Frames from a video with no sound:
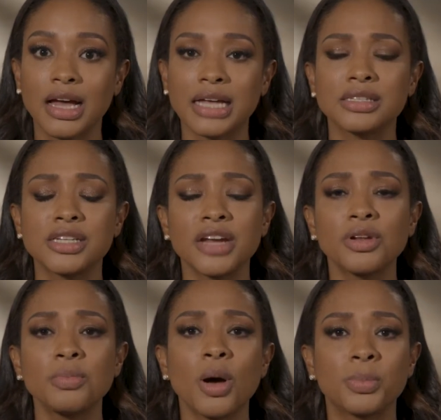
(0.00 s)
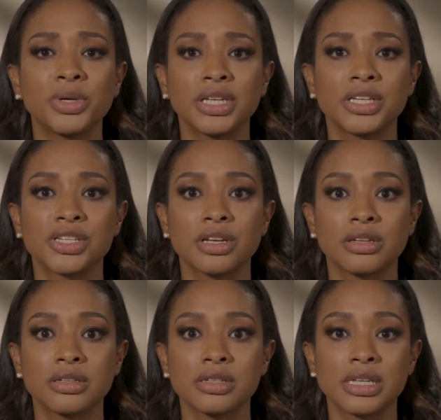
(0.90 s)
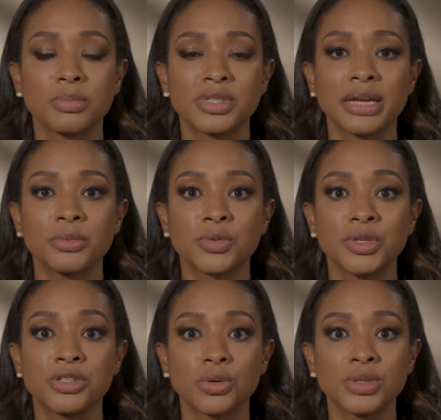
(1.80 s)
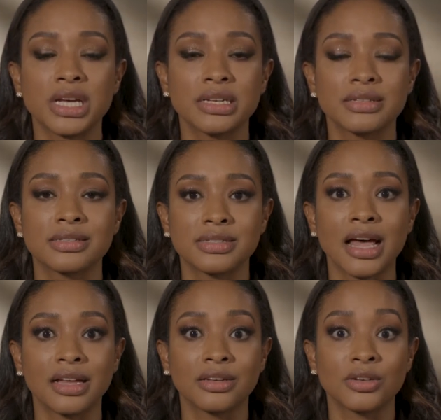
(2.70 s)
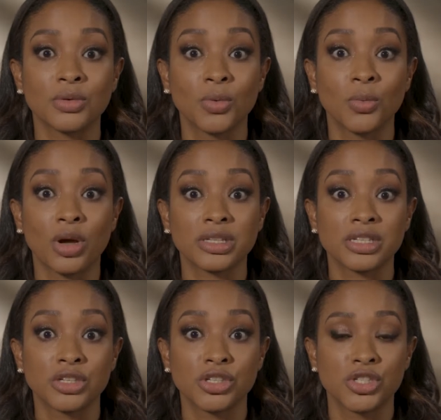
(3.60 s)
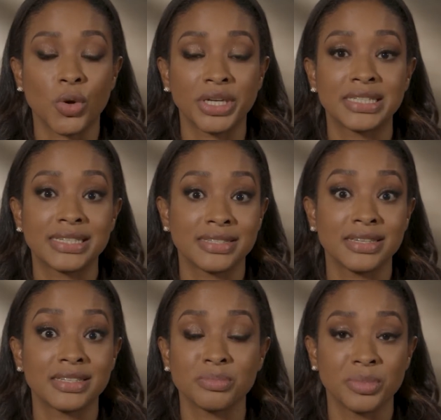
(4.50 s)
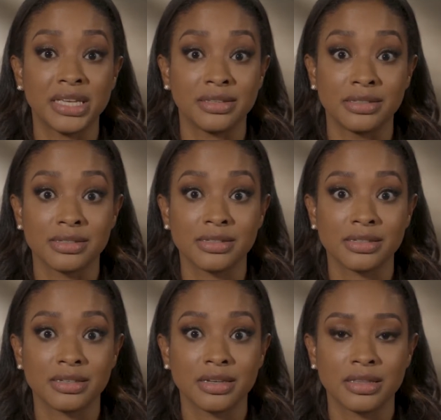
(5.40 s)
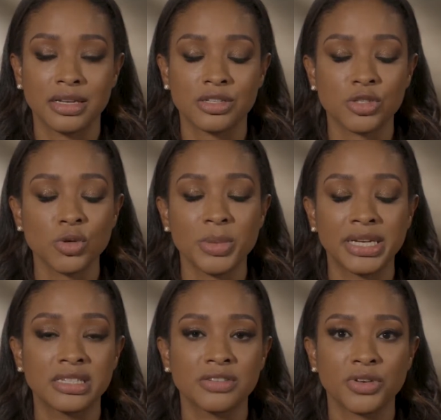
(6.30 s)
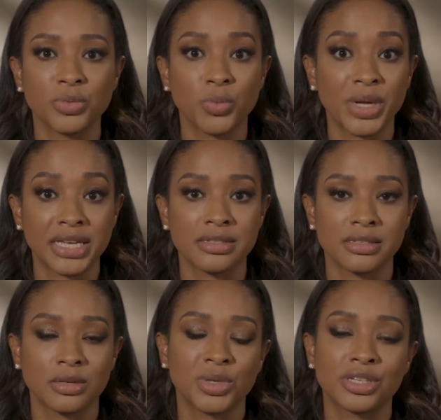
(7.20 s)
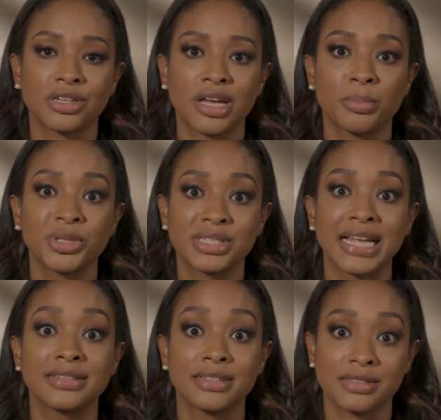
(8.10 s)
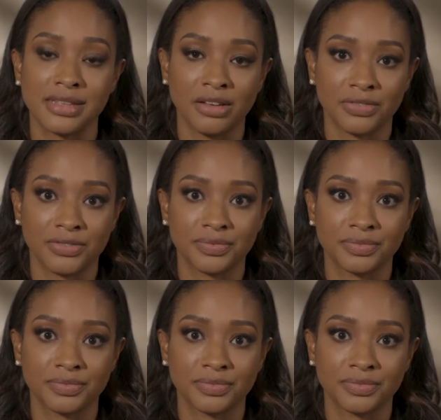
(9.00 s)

As a general population, sometimes we don't understand what joint disease means. There's so many different ways in which it can present itself.